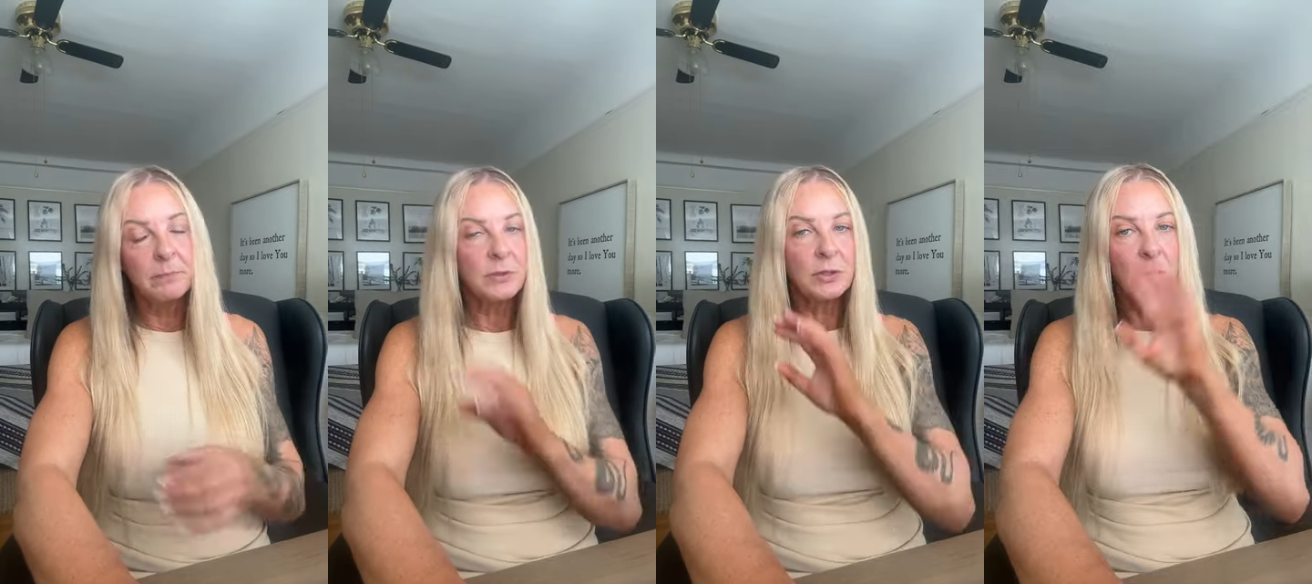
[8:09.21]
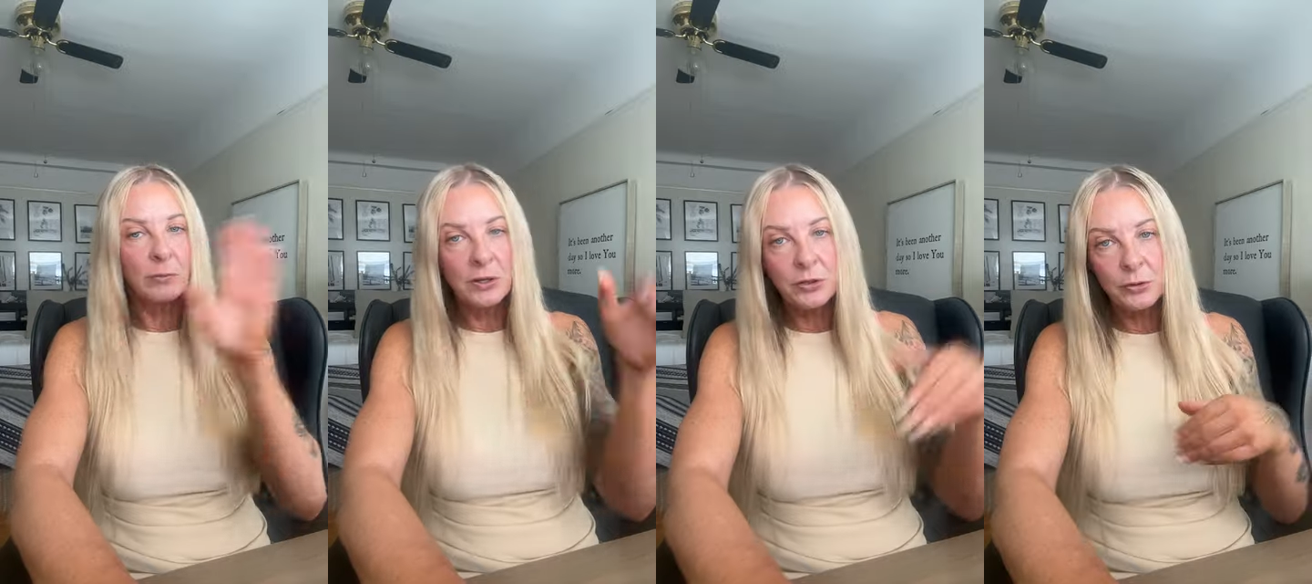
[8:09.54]
So I'll
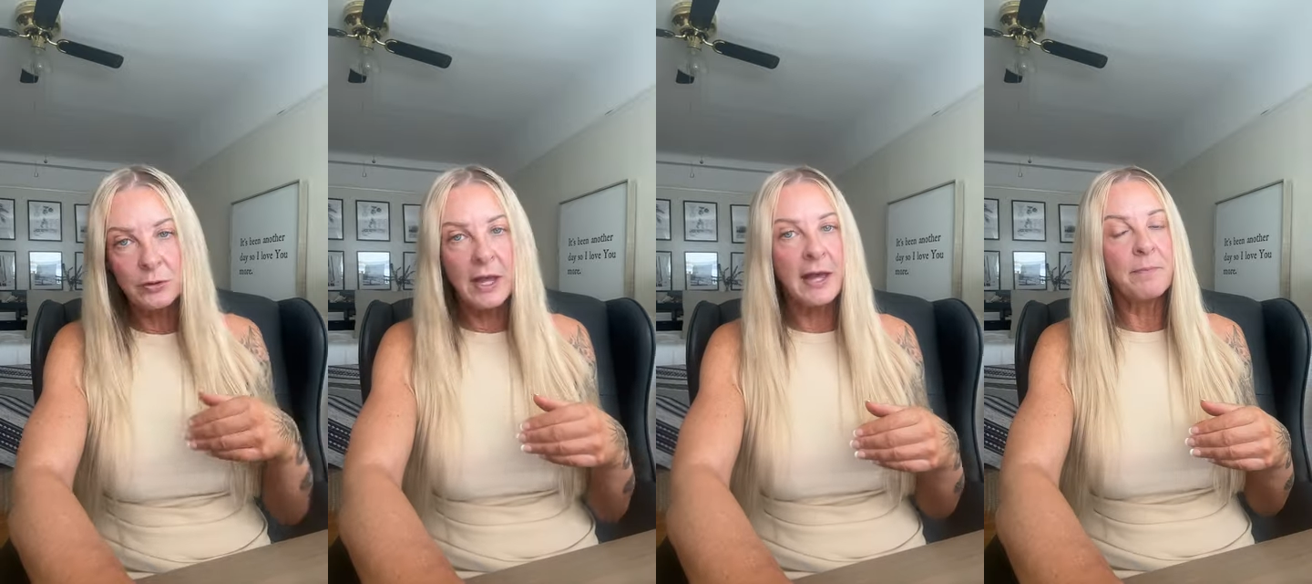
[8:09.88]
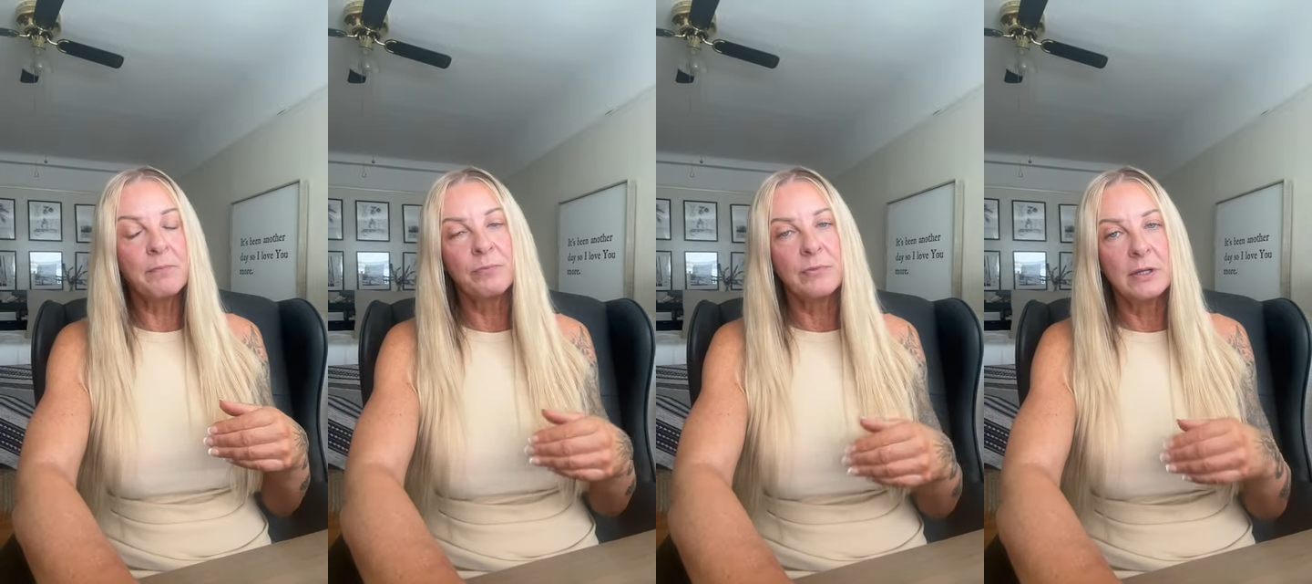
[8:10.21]
run through
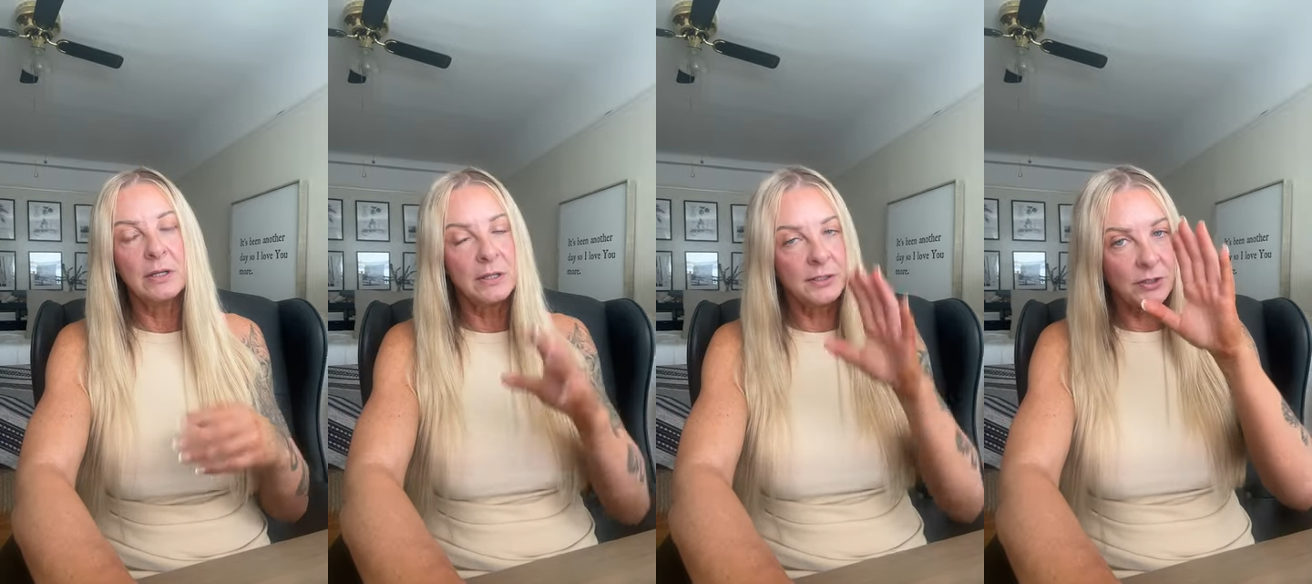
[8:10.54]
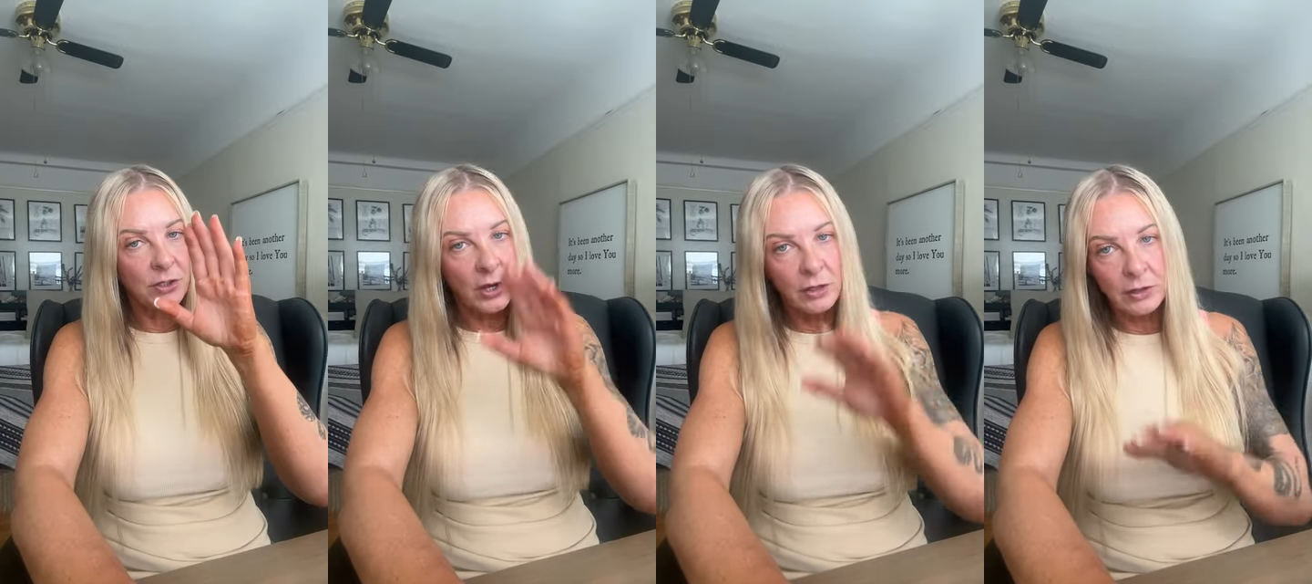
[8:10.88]
that. This is
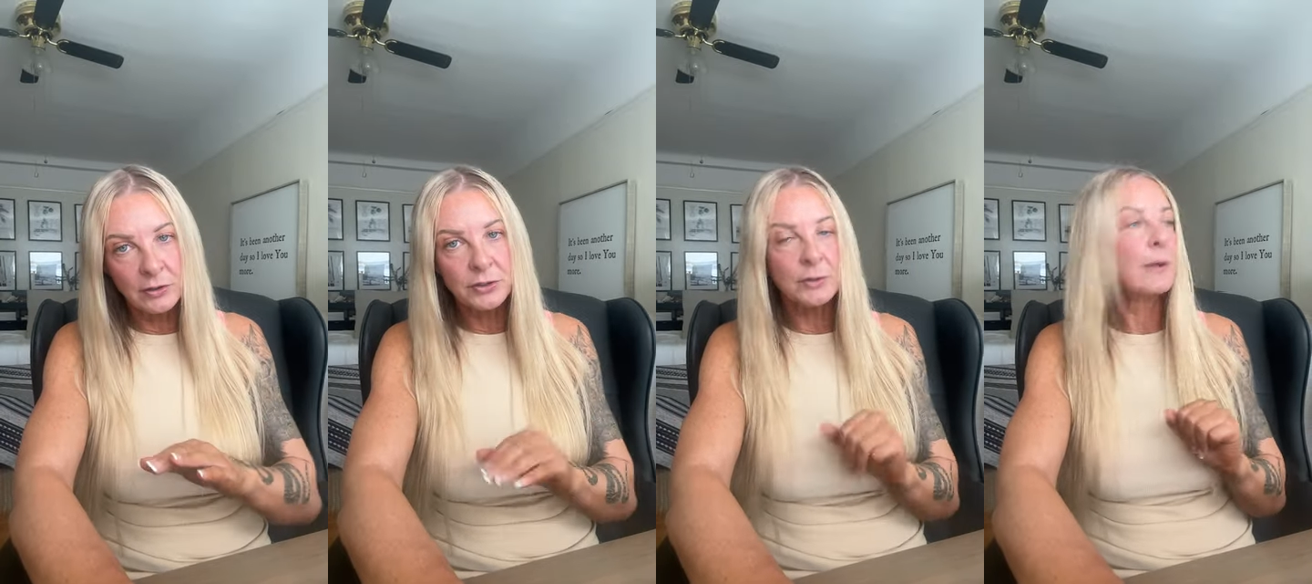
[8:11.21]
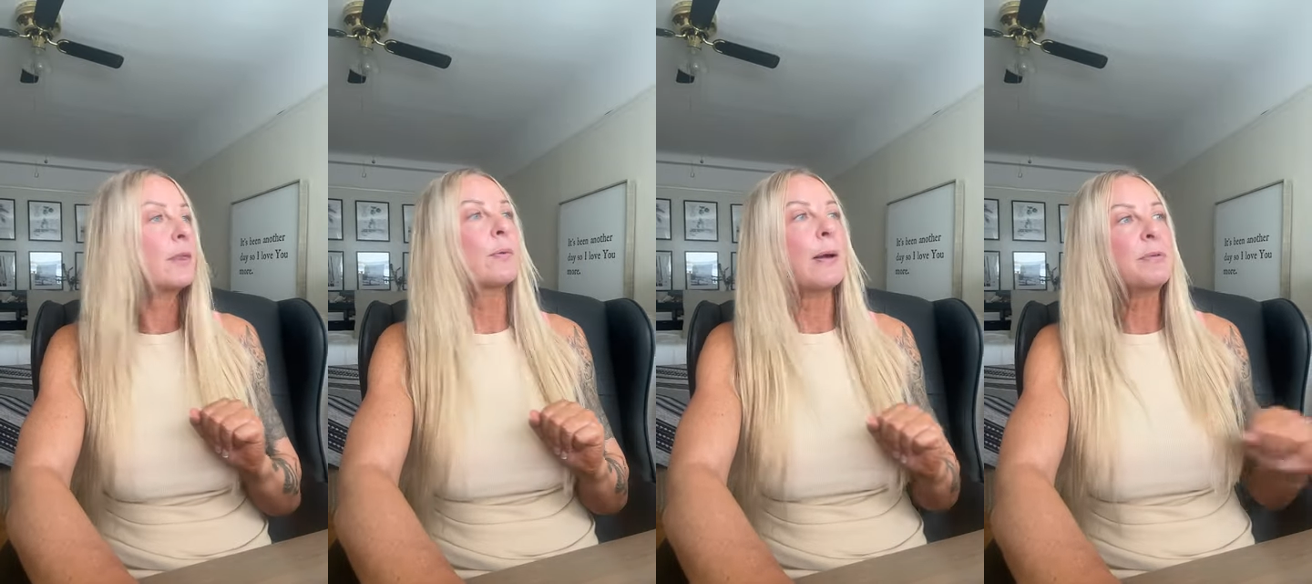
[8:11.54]
all also on
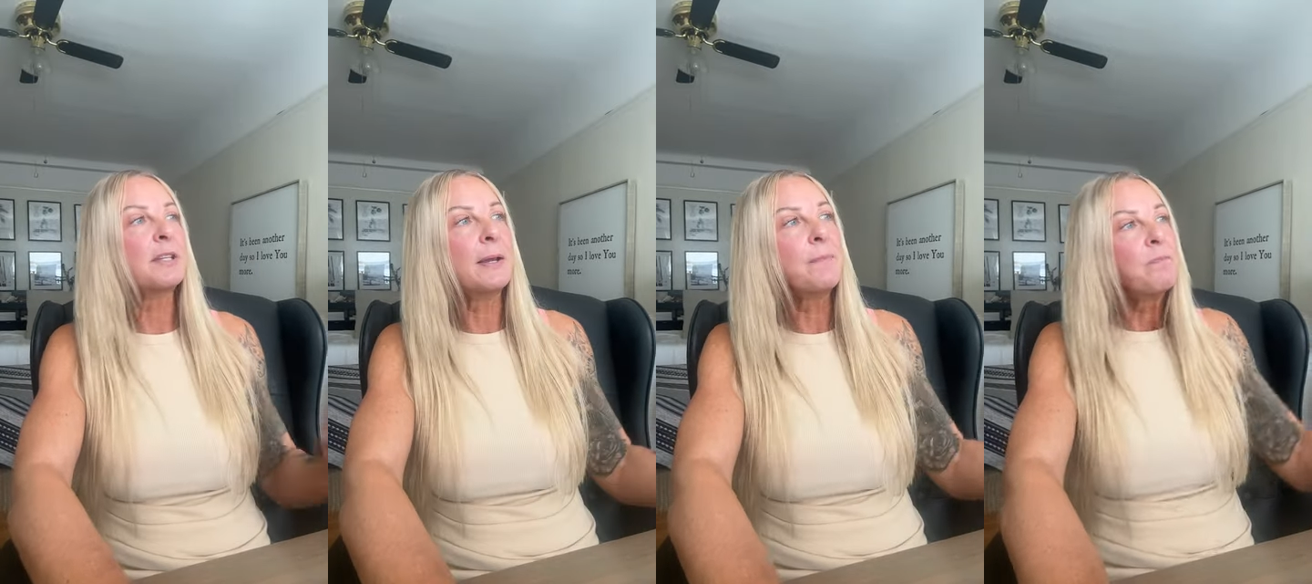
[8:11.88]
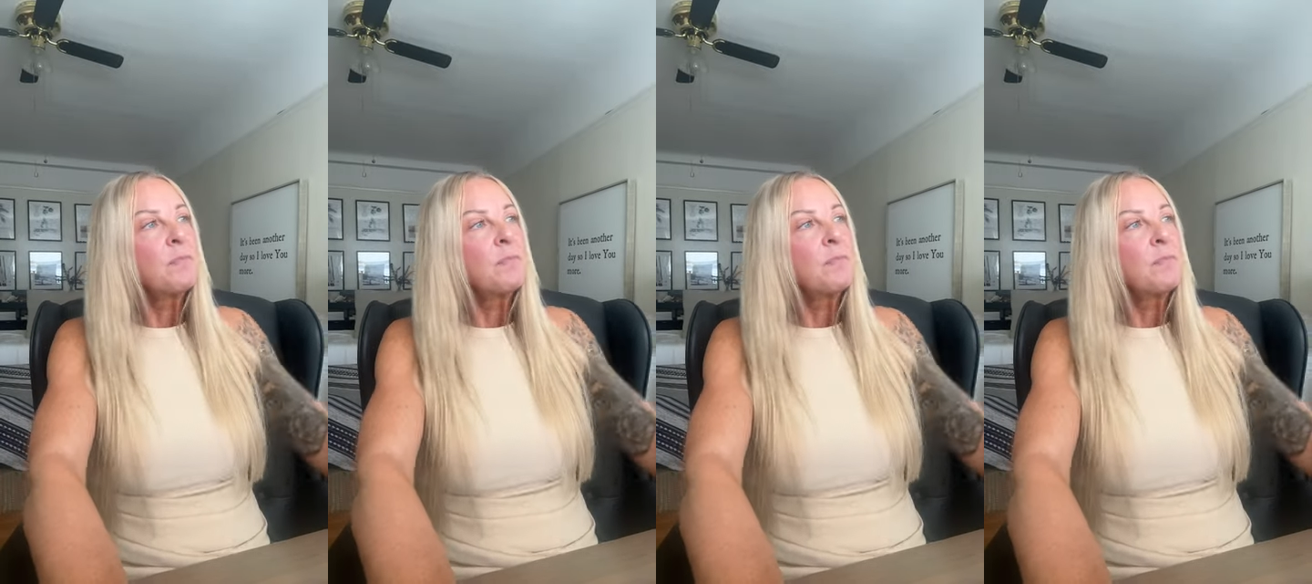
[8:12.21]
the website.